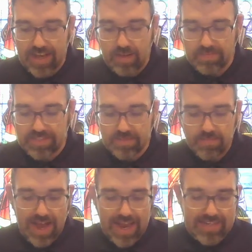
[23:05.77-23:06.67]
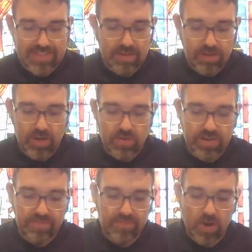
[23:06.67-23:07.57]
comes to mind is someone who
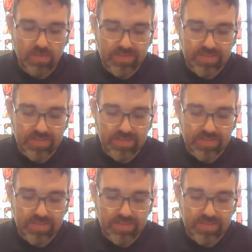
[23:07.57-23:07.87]
devotes